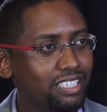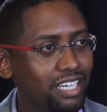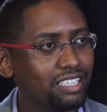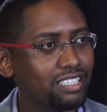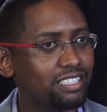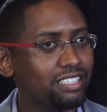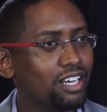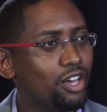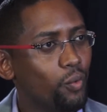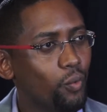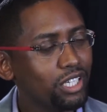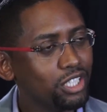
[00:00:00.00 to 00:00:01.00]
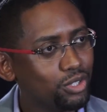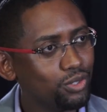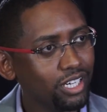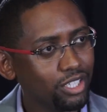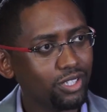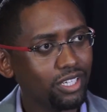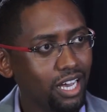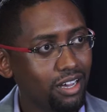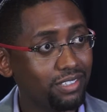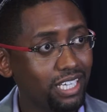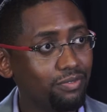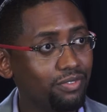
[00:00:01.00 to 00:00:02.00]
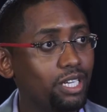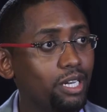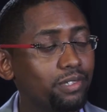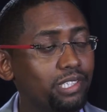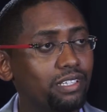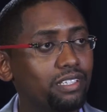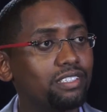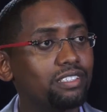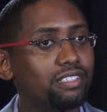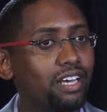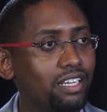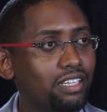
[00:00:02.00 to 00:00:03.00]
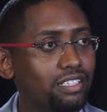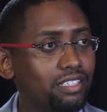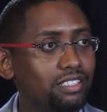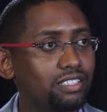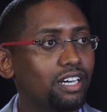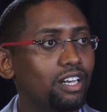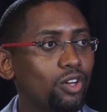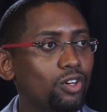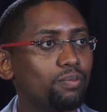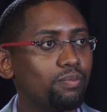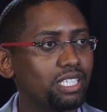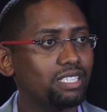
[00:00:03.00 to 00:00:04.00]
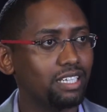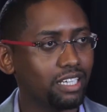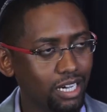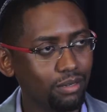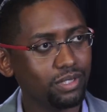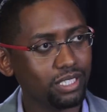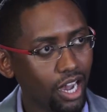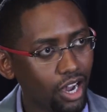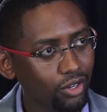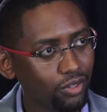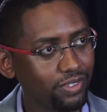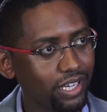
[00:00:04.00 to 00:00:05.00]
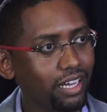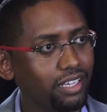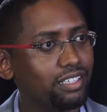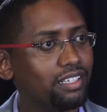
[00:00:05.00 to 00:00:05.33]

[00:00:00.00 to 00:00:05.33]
That's, once you actually have that fundamental understanding, there's a lot much that comes out of that.